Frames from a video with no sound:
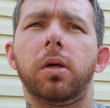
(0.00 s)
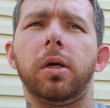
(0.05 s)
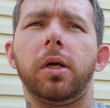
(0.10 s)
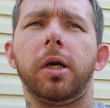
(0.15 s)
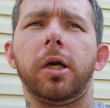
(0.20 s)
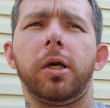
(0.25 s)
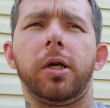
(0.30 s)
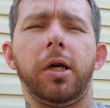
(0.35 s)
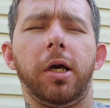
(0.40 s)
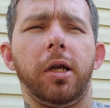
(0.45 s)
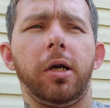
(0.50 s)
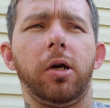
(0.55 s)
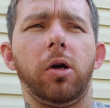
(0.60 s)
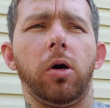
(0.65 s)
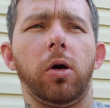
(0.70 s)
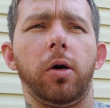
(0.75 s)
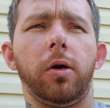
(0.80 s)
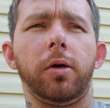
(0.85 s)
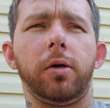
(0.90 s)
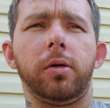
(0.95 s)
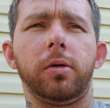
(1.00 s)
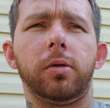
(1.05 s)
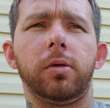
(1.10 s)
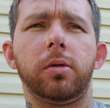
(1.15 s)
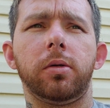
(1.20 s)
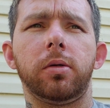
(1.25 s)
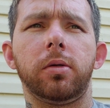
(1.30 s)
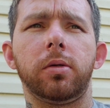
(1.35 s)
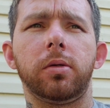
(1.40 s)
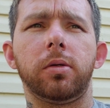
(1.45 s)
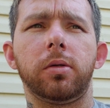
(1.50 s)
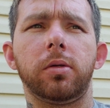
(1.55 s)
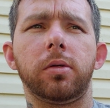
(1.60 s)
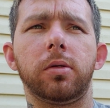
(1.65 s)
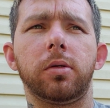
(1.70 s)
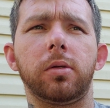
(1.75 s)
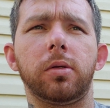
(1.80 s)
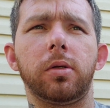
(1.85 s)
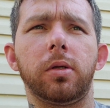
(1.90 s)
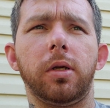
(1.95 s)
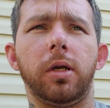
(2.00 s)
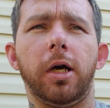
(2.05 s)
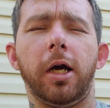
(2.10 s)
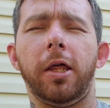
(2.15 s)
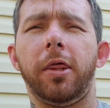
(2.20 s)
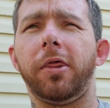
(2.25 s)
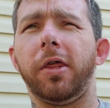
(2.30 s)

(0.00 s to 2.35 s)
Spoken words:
in kindergarten, and I